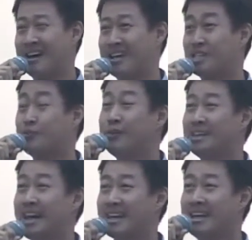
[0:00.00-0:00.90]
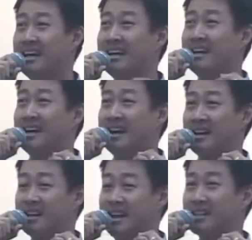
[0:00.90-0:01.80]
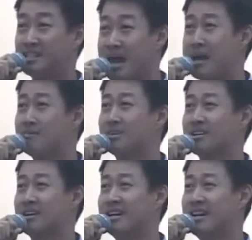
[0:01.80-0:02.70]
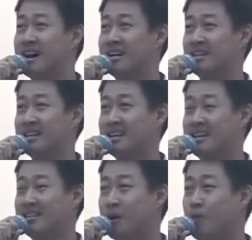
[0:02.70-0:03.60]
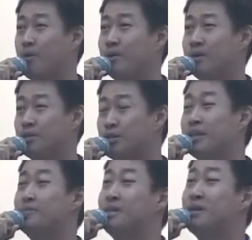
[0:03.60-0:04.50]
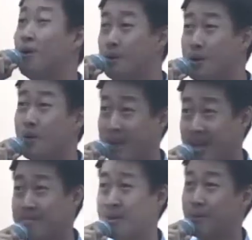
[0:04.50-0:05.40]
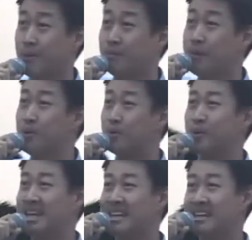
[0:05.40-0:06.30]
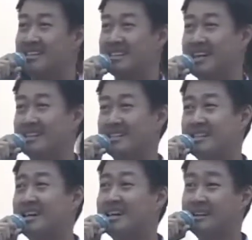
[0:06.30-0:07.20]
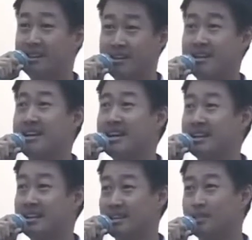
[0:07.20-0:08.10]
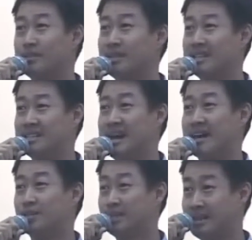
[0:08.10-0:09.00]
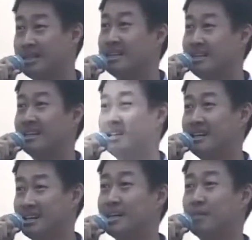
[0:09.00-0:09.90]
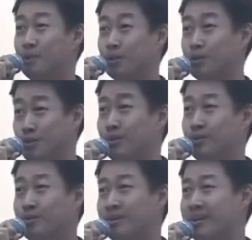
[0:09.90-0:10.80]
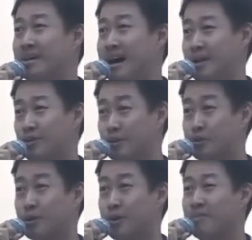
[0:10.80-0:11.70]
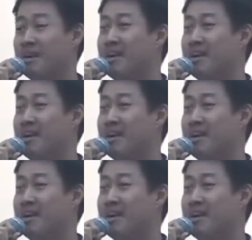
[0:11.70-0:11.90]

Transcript: I just feel like exams are not shouldn't be the only way by which we can assess the learning that the students actually is able to absorb.